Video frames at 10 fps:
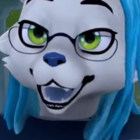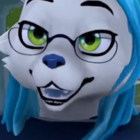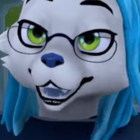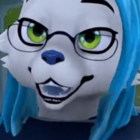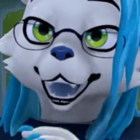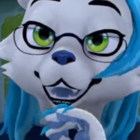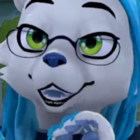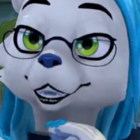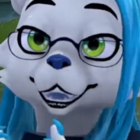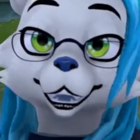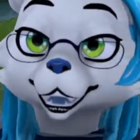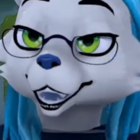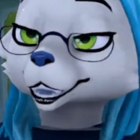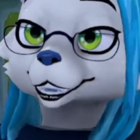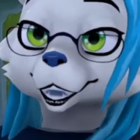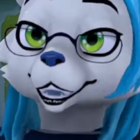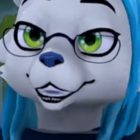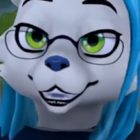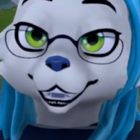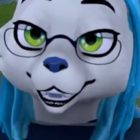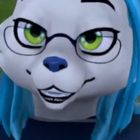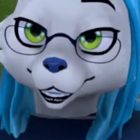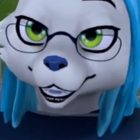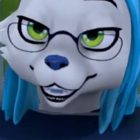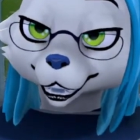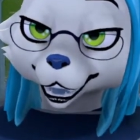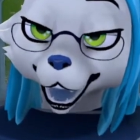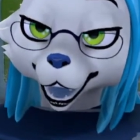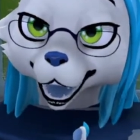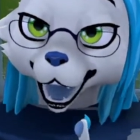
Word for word: feel like we really got shortchanged here in America, my